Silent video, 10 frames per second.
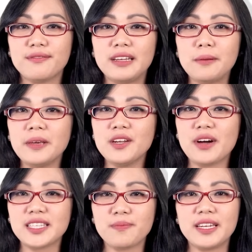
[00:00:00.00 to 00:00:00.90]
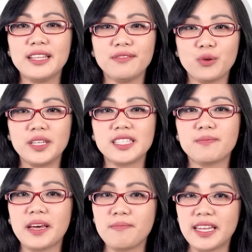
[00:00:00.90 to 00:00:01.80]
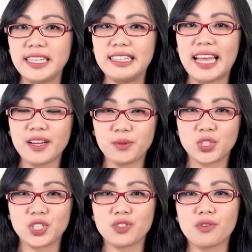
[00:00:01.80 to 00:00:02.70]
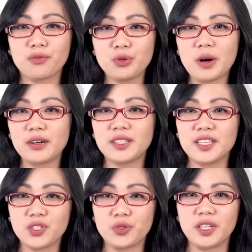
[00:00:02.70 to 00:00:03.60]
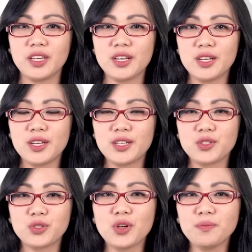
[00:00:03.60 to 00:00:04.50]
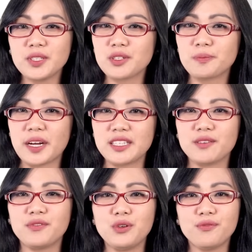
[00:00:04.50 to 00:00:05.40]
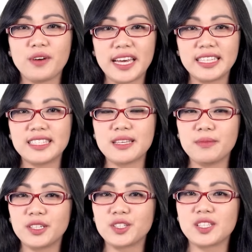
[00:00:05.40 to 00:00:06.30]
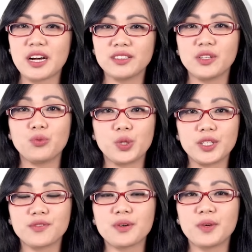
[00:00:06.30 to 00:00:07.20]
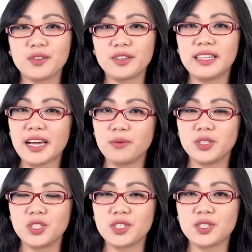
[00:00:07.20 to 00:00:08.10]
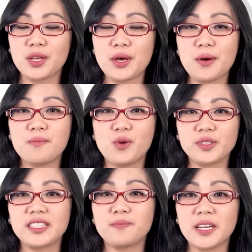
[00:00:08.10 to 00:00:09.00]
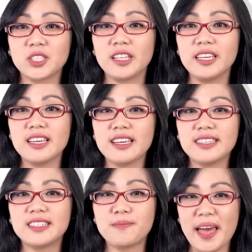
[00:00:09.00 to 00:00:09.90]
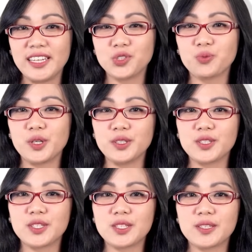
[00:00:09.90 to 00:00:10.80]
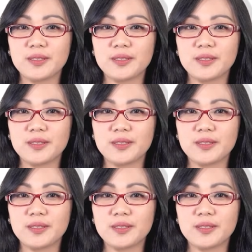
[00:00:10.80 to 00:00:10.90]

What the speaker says: Filipino has been influenced by many languages throughout history, so don't be surprised if you find similar sounding words from other languages, most especially Spanish words.